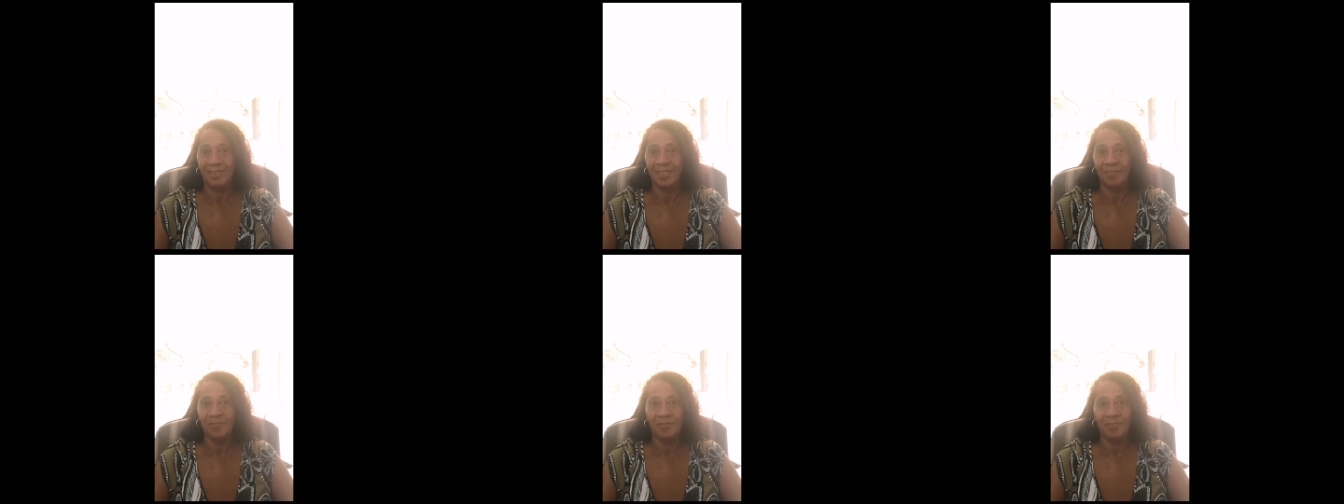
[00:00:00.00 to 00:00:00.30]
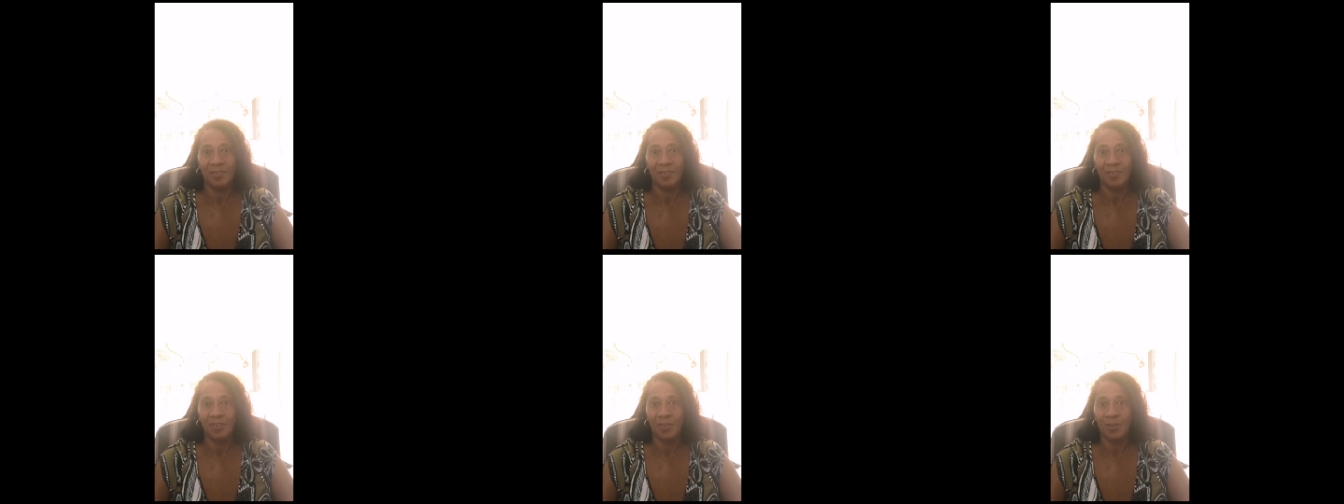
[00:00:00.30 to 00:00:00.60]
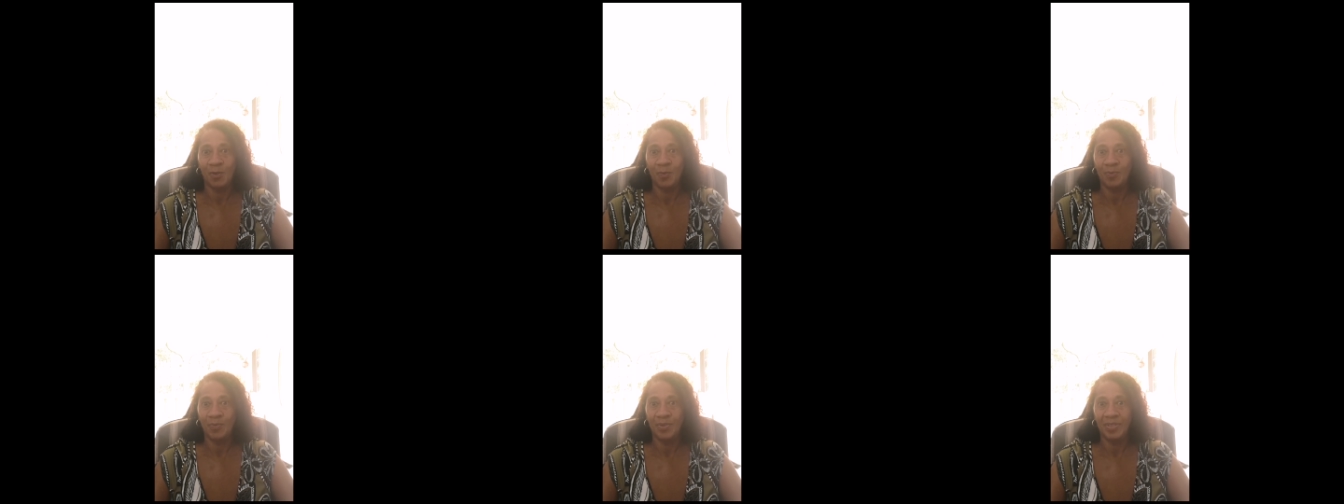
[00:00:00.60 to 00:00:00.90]
different
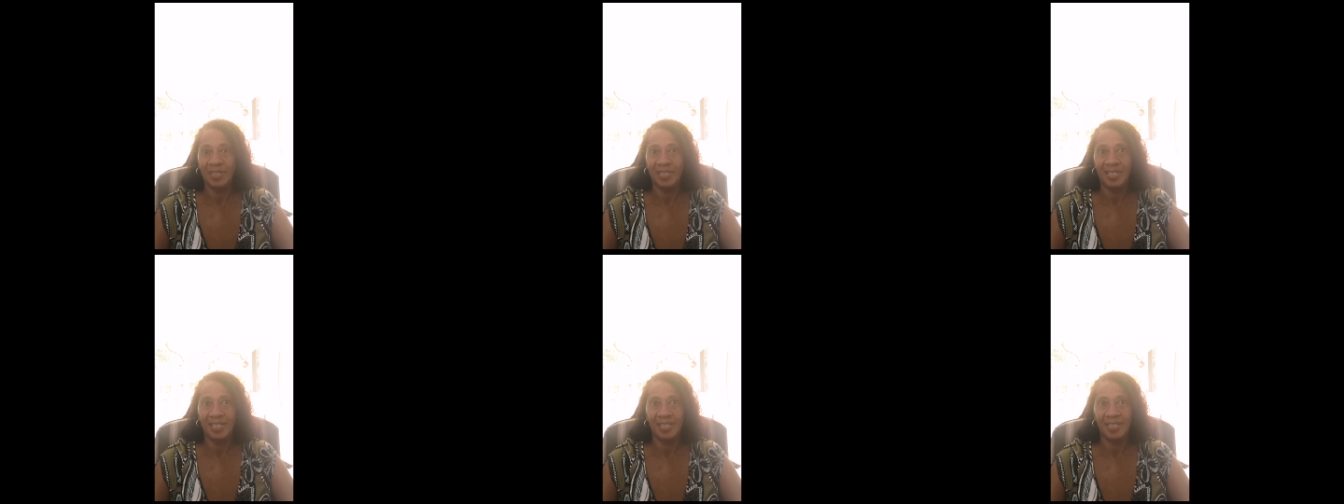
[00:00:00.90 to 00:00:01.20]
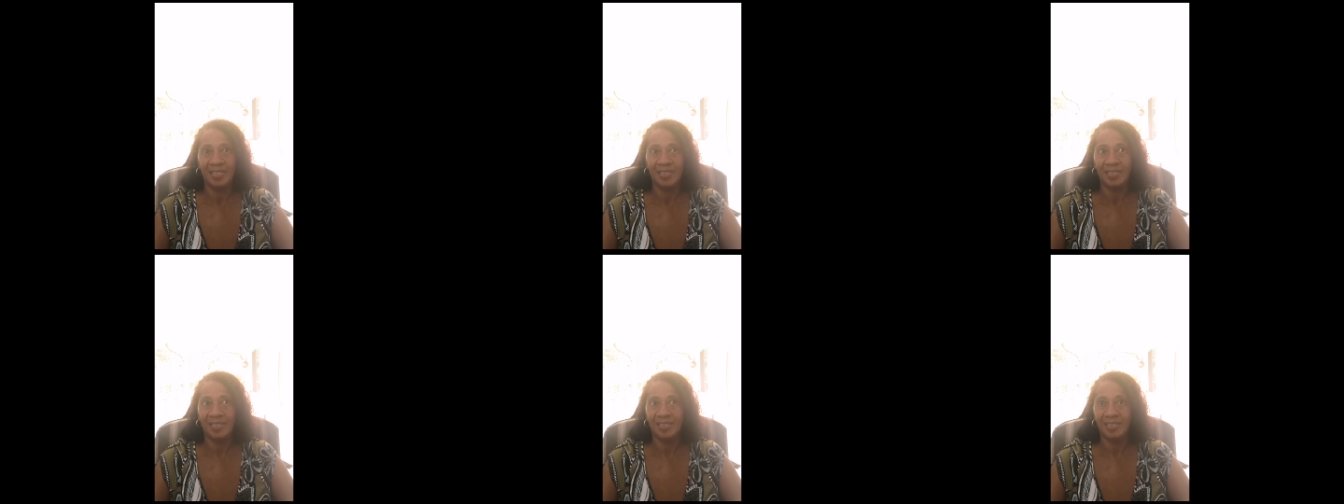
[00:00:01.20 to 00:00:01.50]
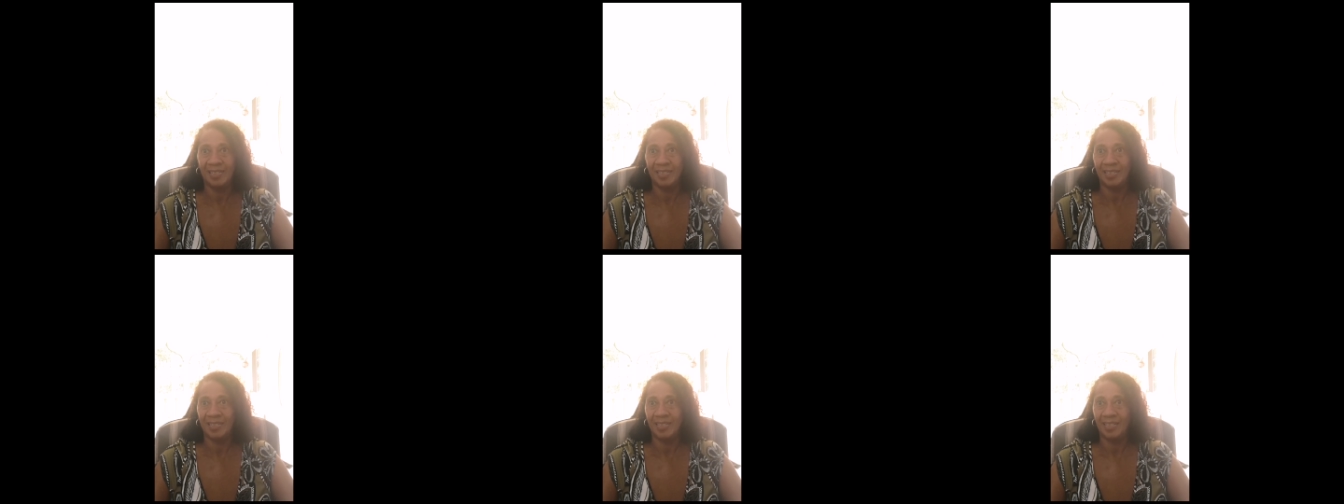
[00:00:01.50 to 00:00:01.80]

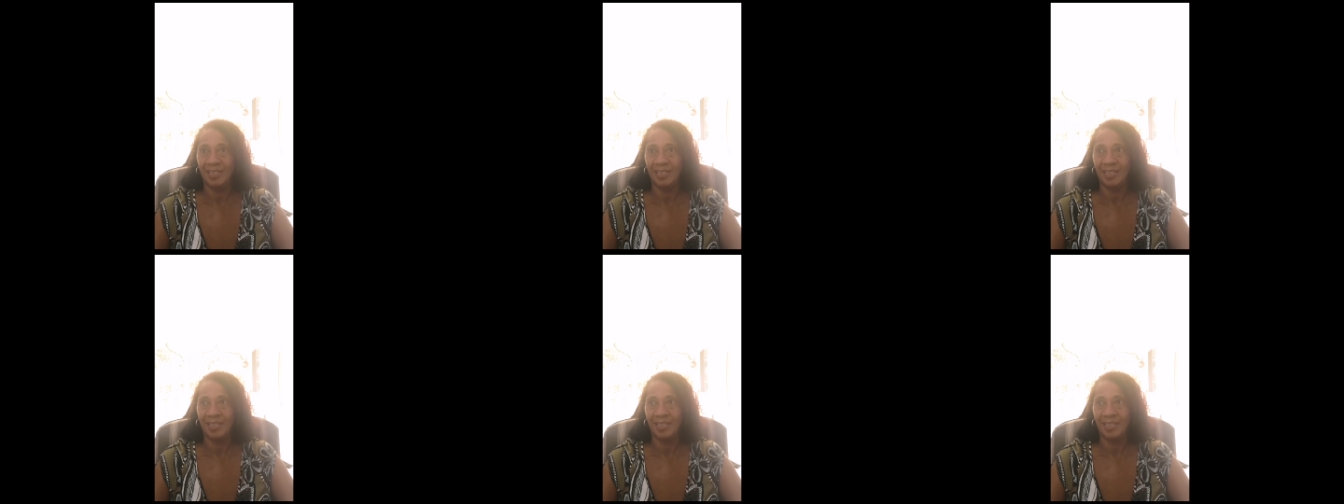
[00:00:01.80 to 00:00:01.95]
companies.